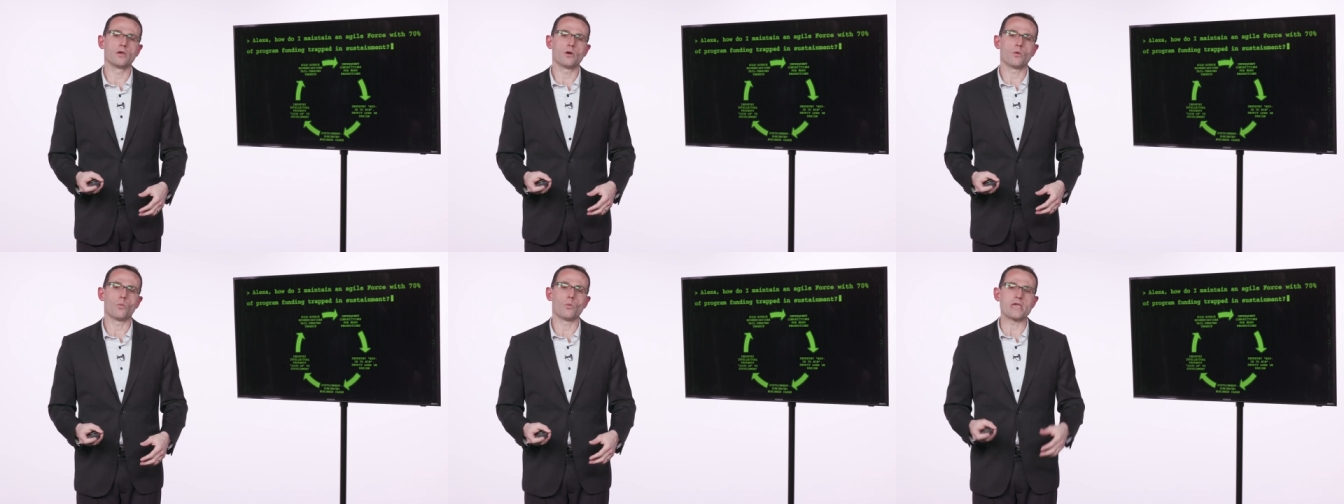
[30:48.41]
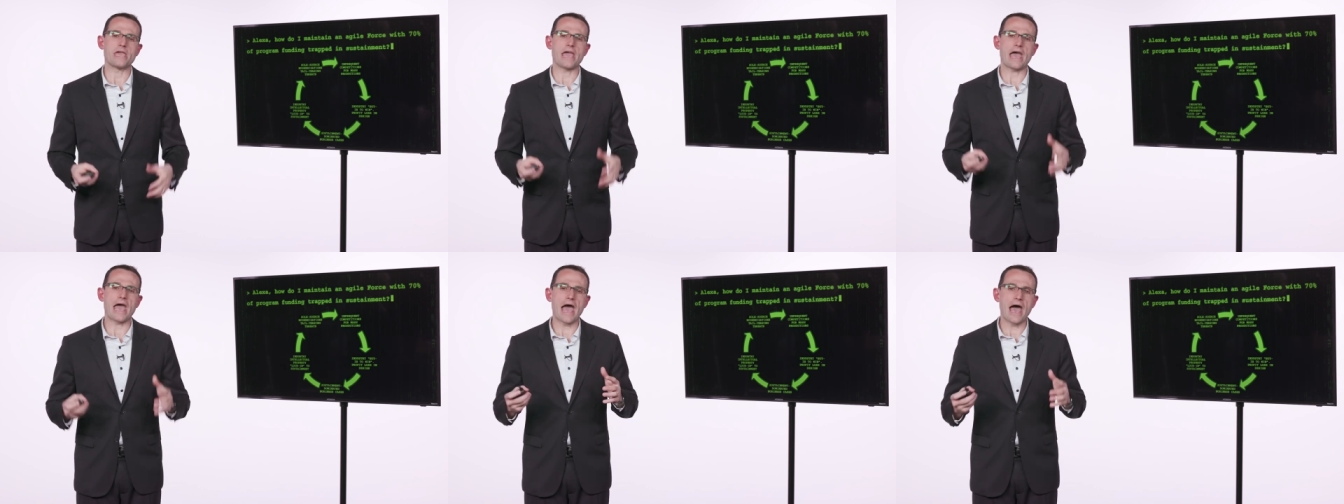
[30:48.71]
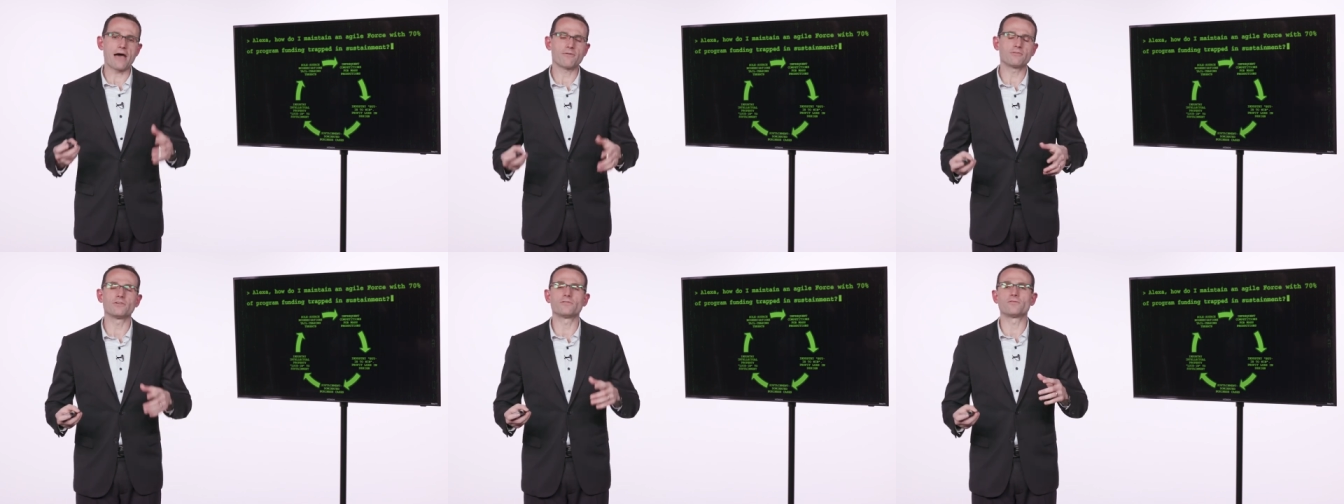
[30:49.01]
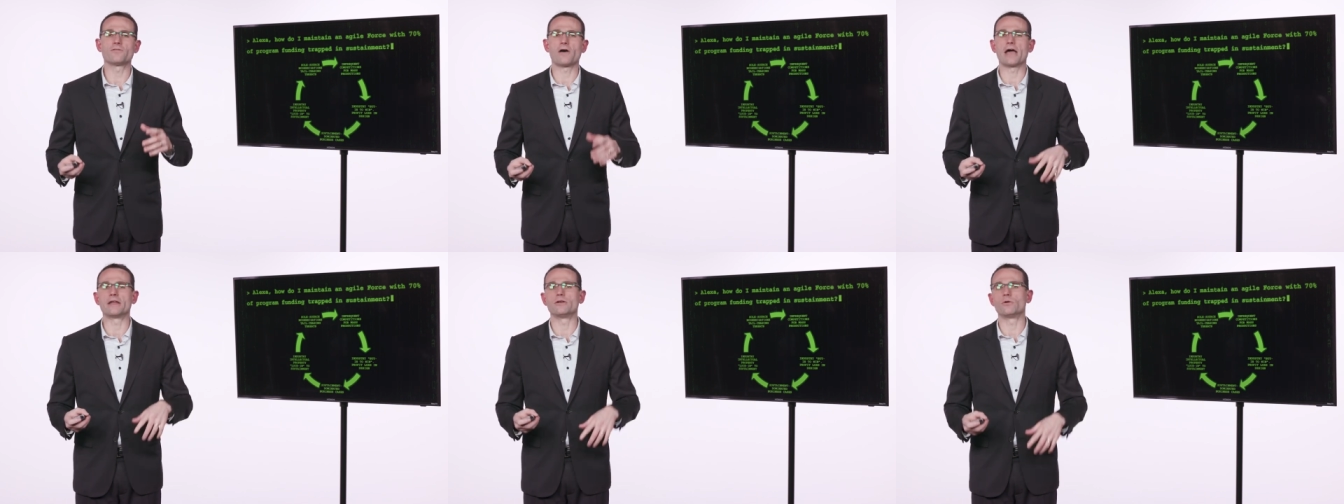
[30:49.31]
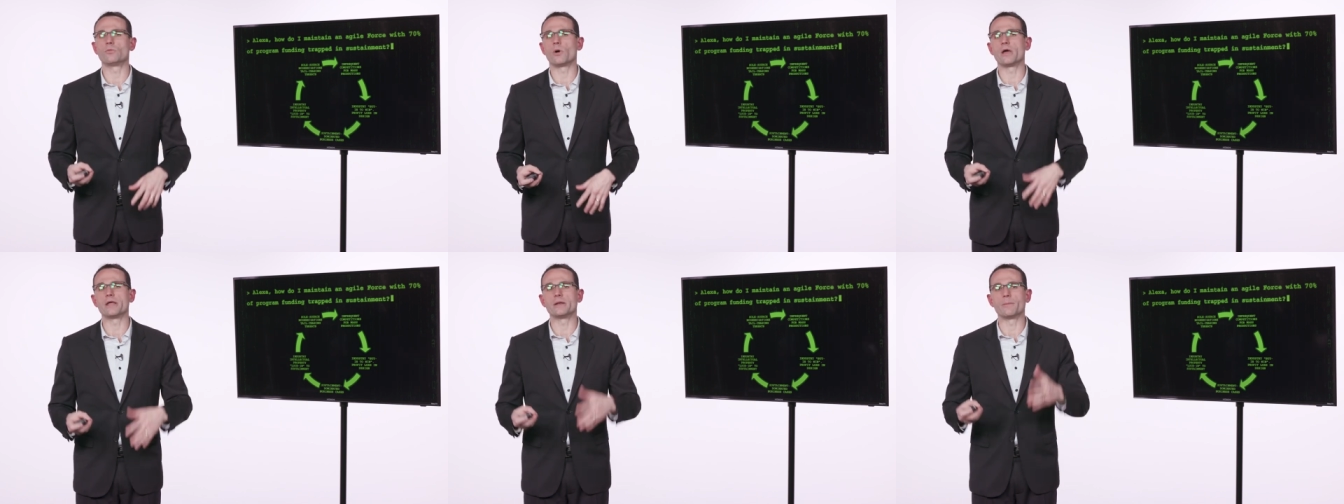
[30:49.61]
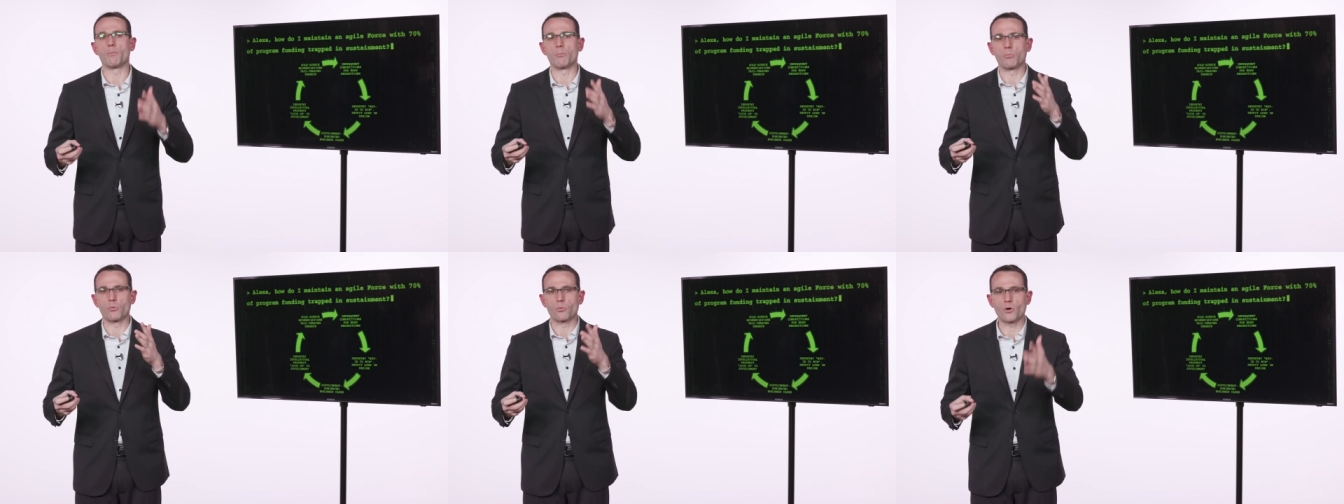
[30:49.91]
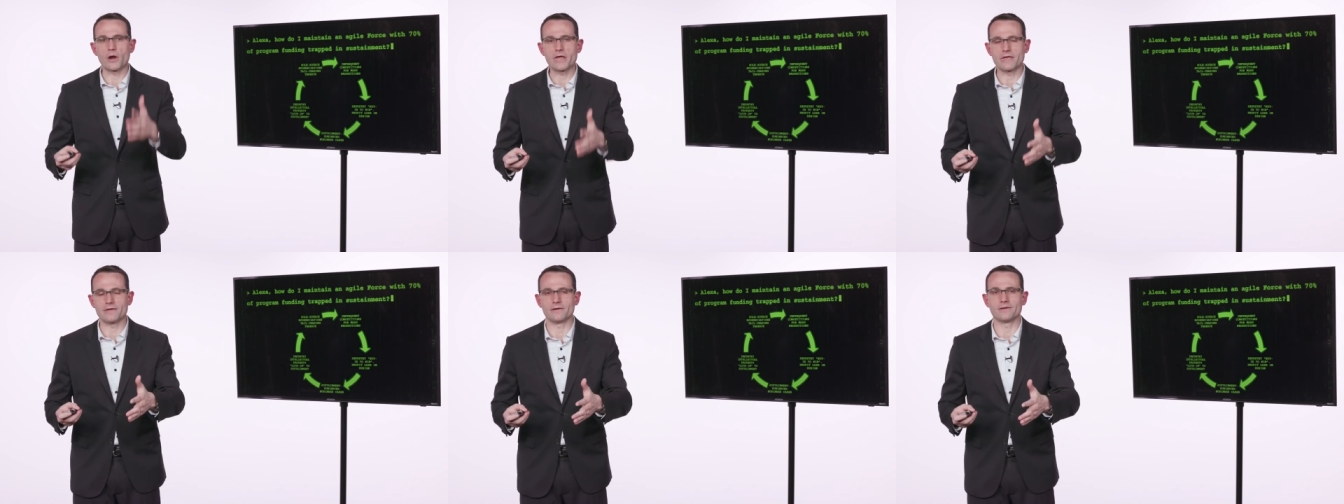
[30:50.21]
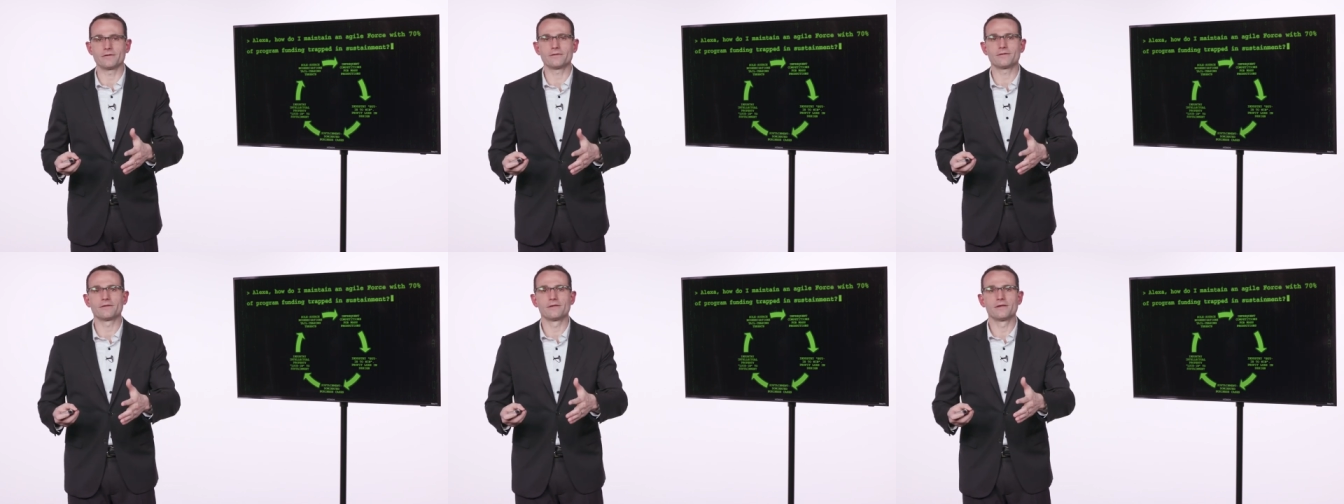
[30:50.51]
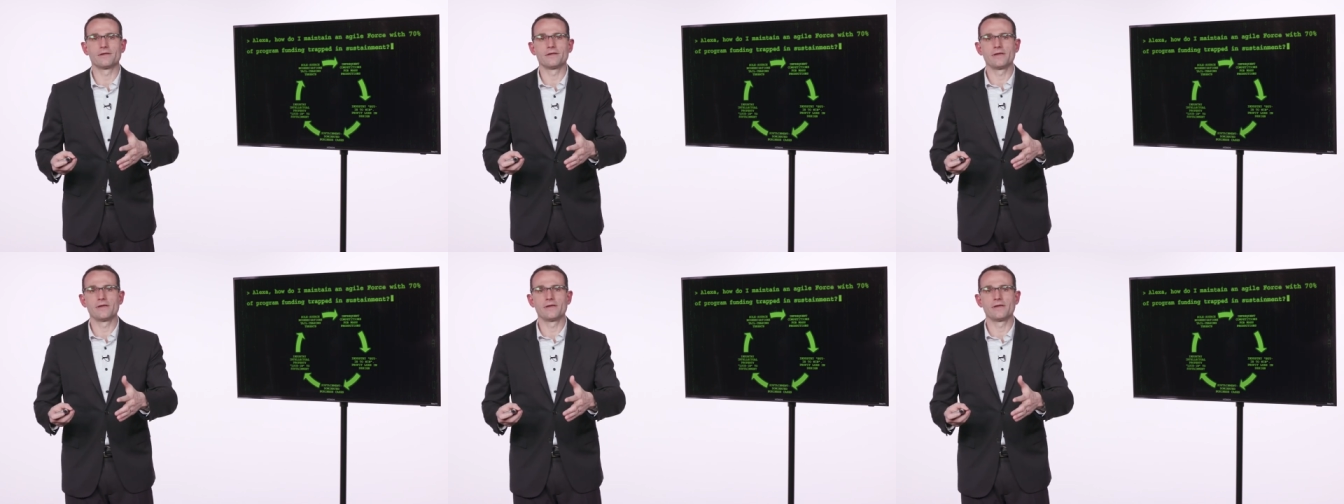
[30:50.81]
We have to find a way to break it